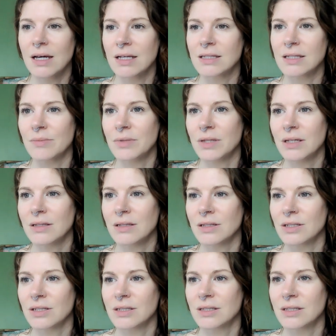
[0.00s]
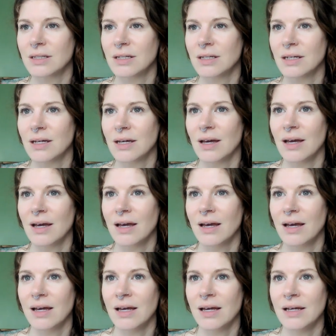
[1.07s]
something that just
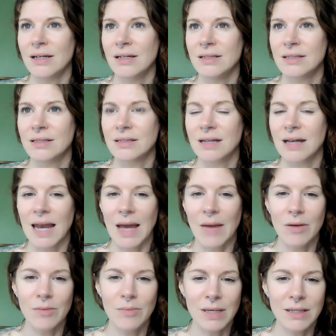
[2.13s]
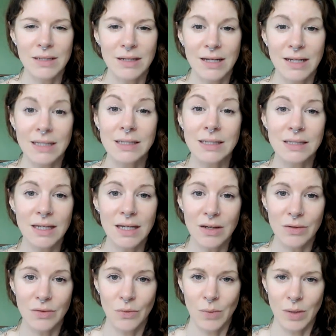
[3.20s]
is allowing me to like
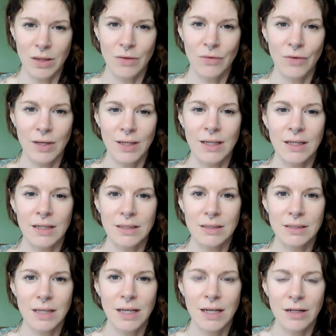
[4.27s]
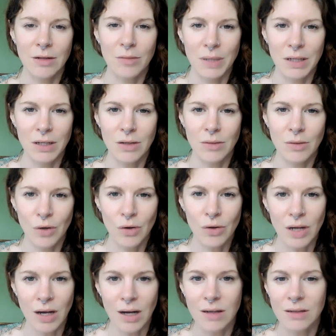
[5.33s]
sit with the feelings a little bit
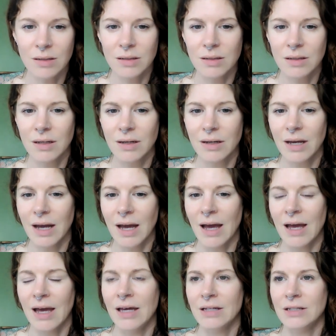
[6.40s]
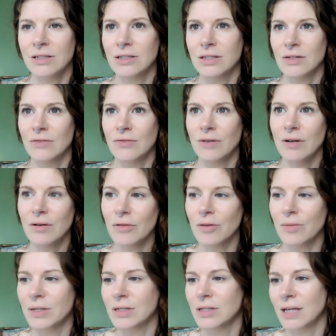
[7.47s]
longer and to feel
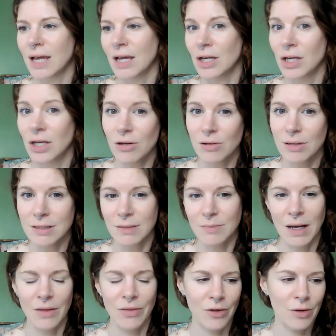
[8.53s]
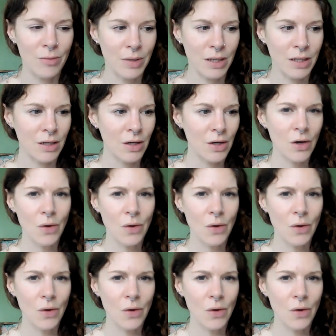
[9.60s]
them and to get curious about them, and